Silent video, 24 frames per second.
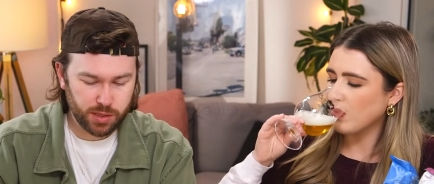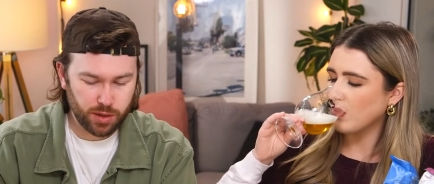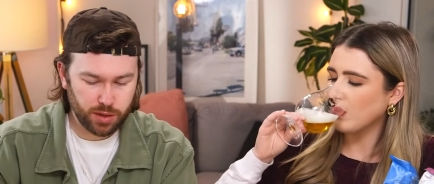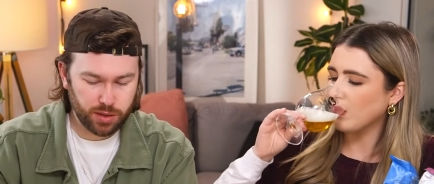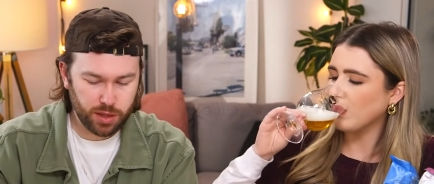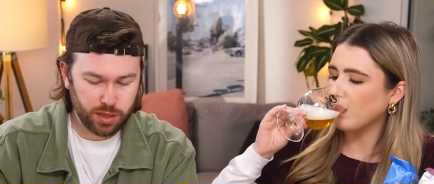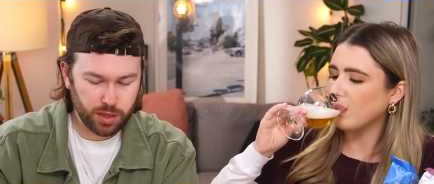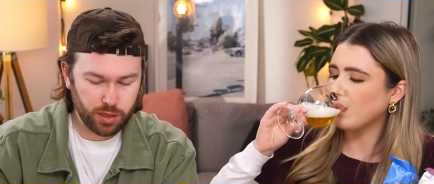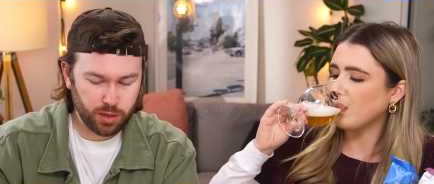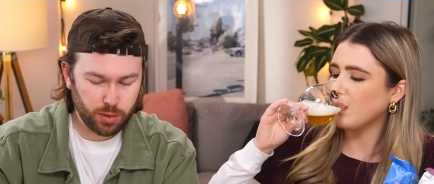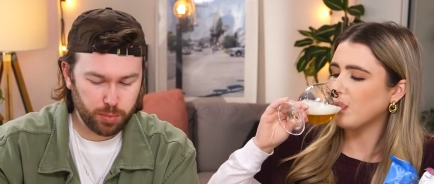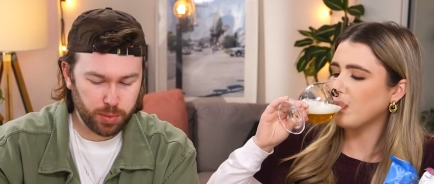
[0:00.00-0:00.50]
Speaker 1: so I
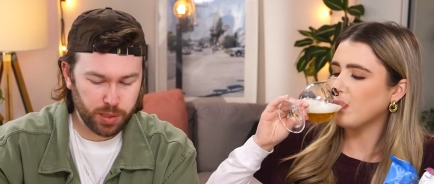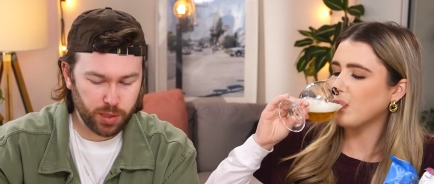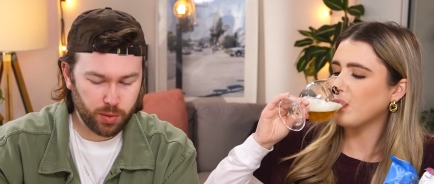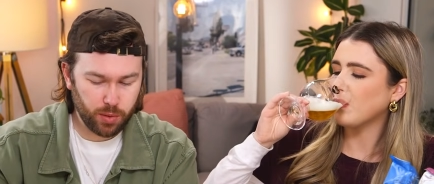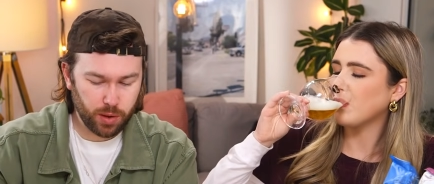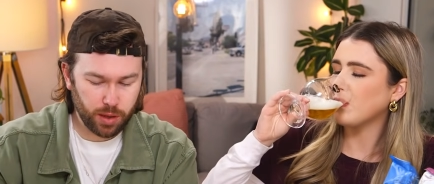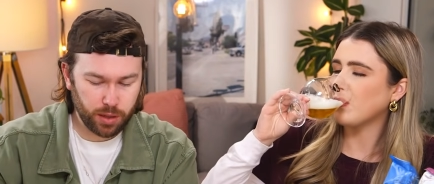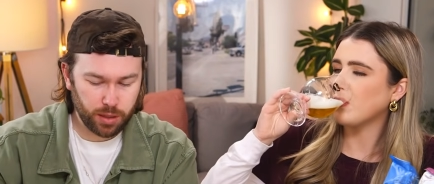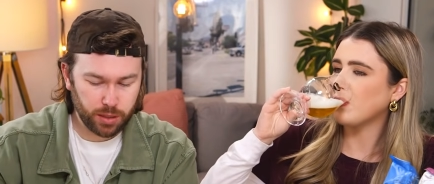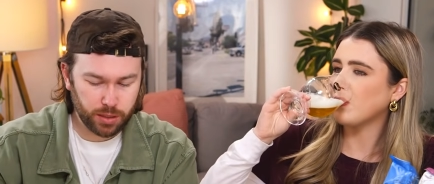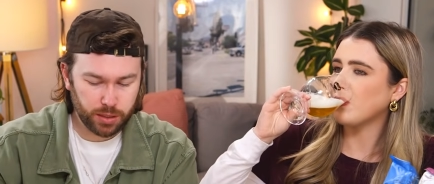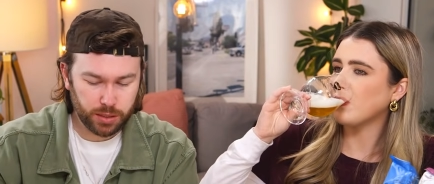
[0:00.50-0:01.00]
think you'll be
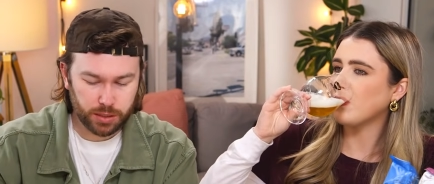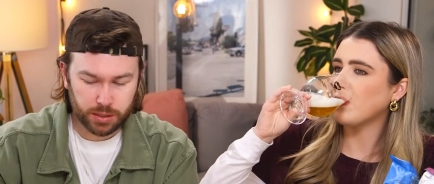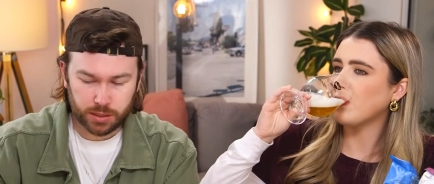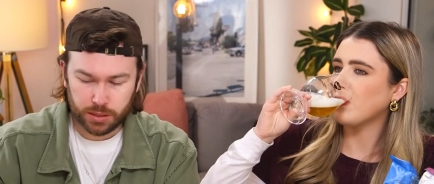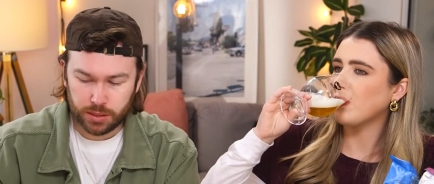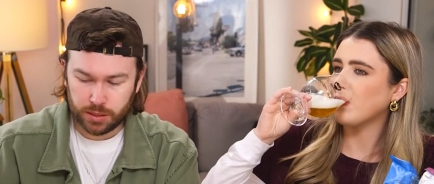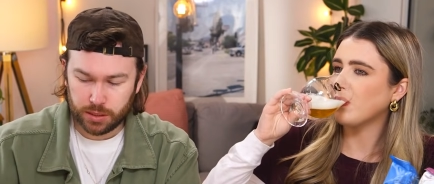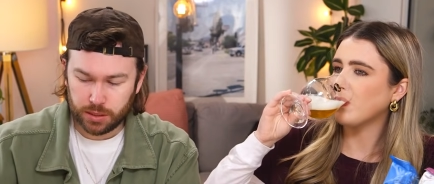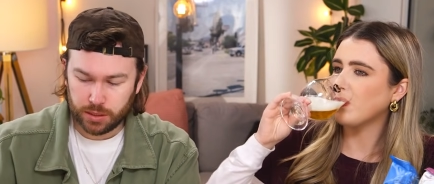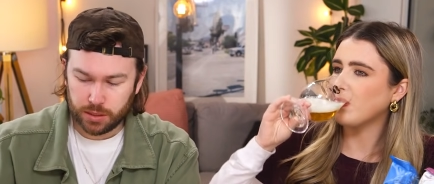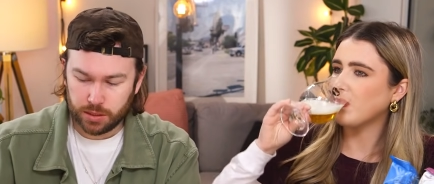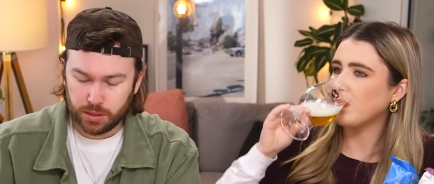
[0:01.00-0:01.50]
quite
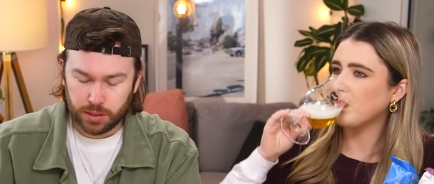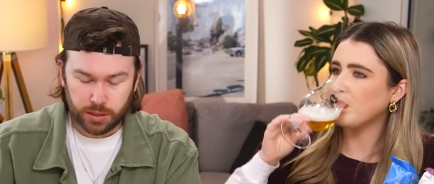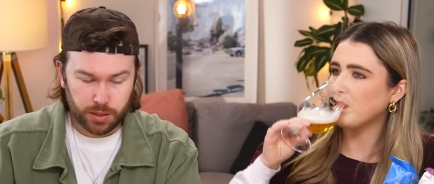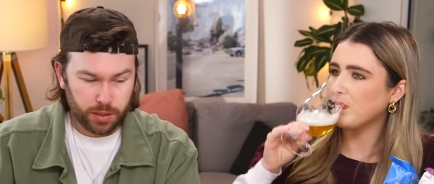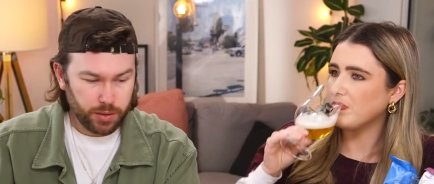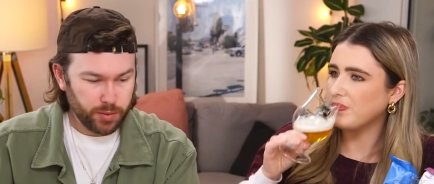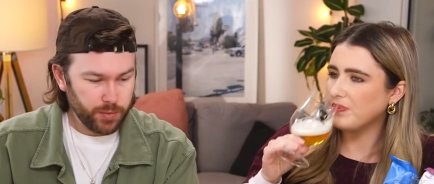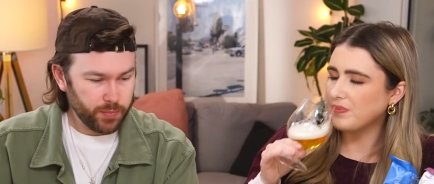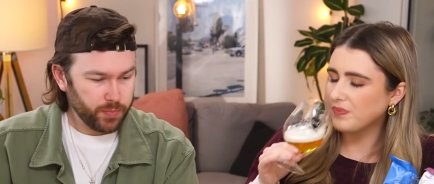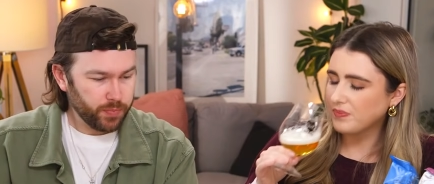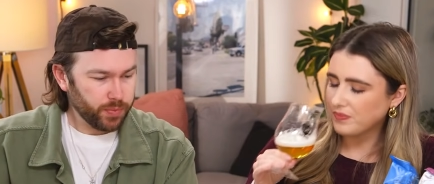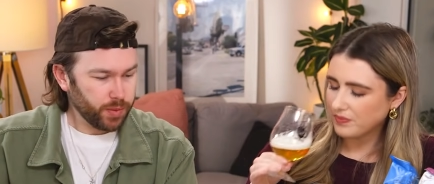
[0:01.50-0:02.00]

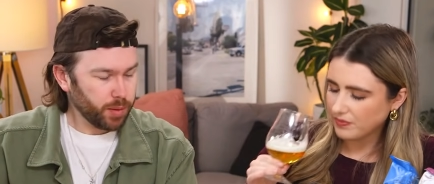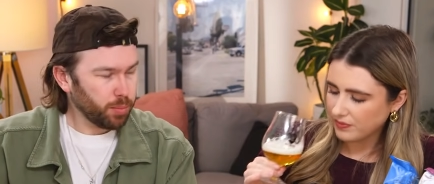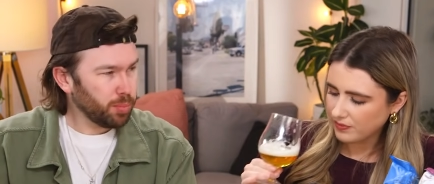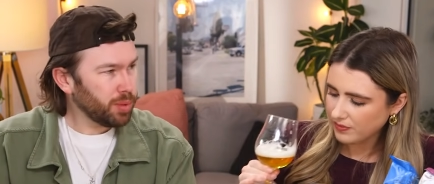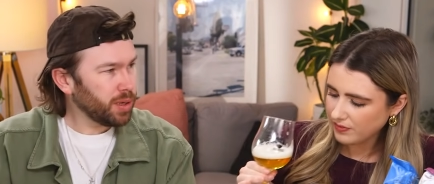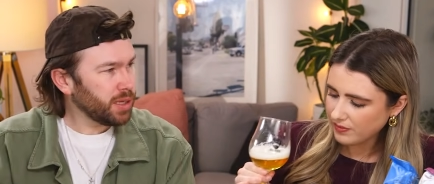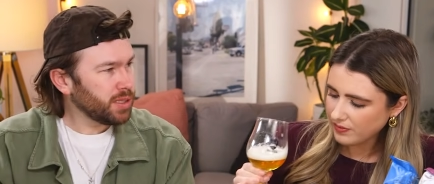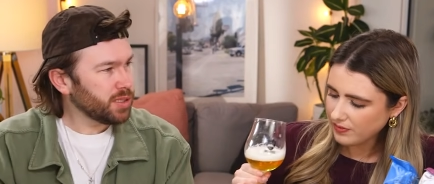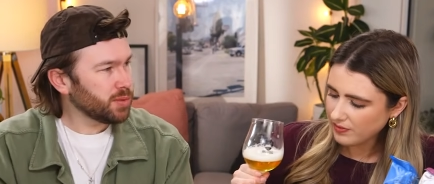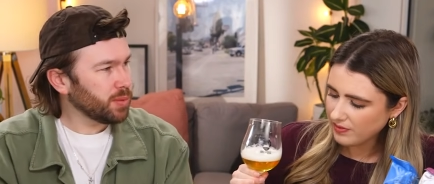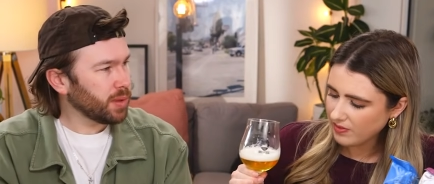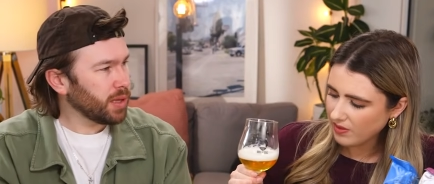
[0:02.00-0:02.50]

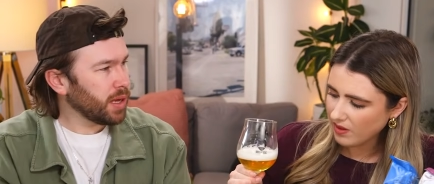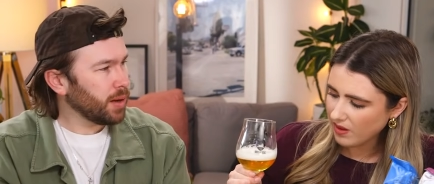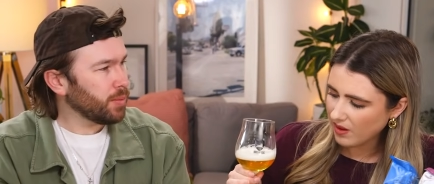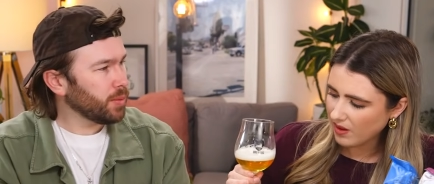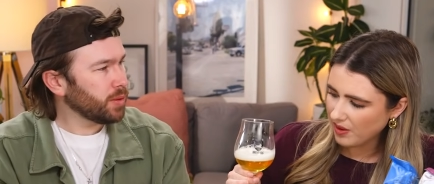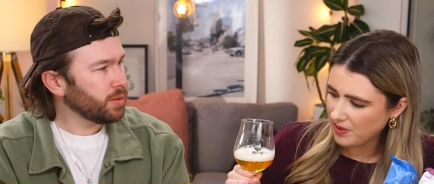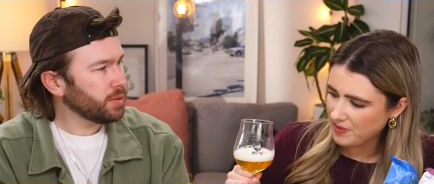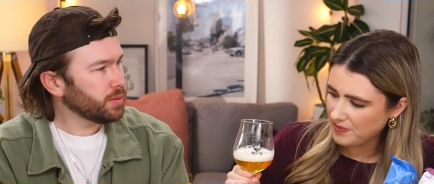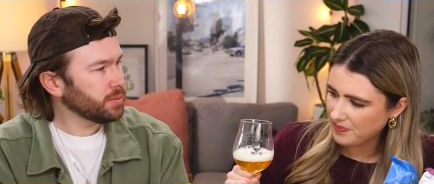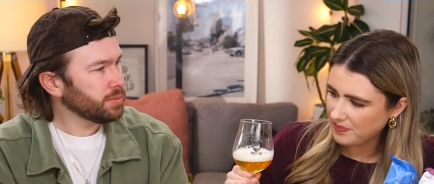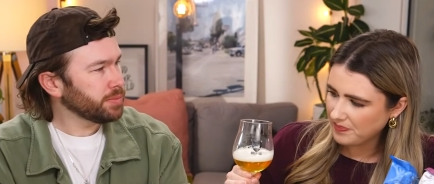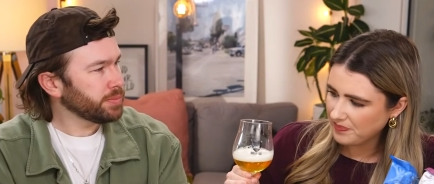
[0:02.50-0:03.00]
pleased with that
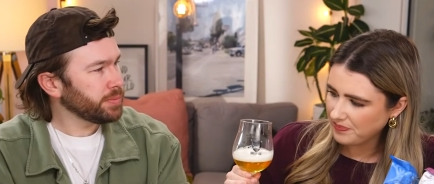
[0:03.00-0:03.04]
one.